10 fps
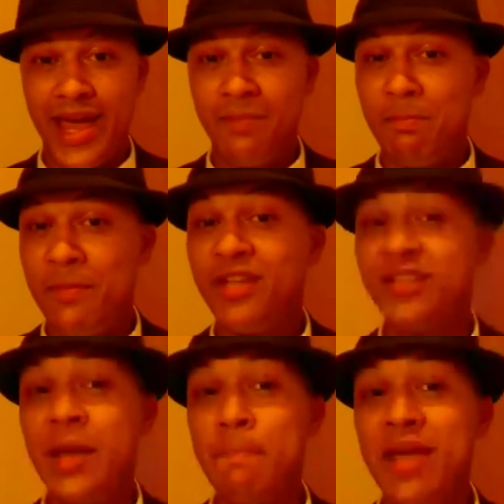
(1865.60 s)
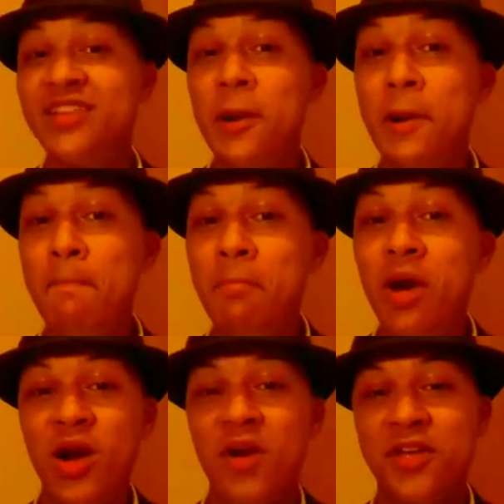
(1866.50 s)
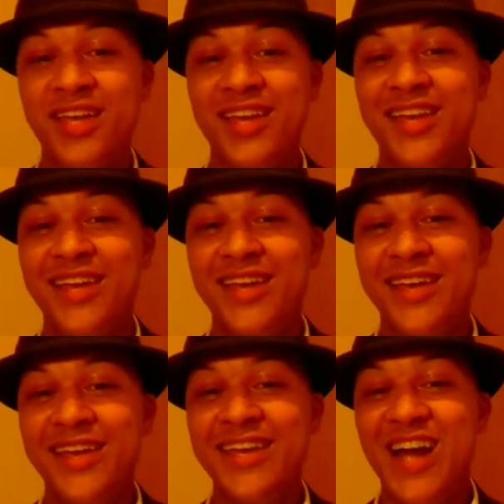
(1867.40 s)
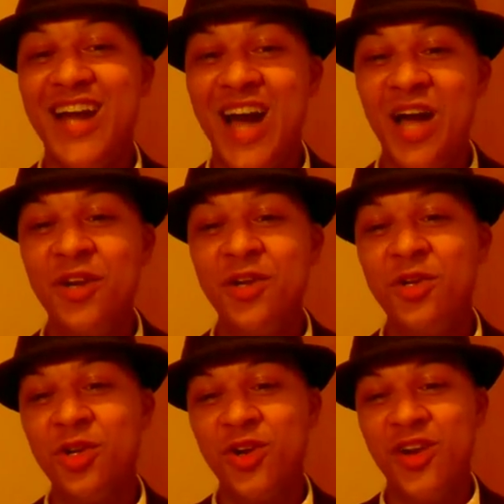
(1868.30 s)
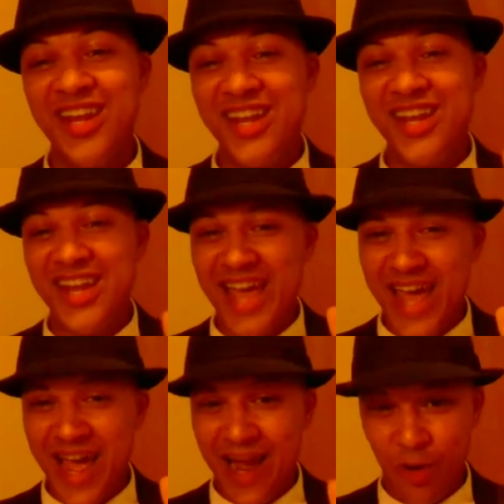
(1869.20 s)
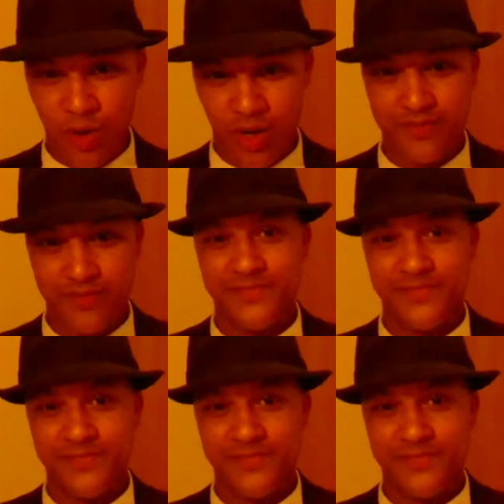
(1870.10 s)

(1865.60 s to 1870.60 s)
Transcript: and made their mark in under an hour.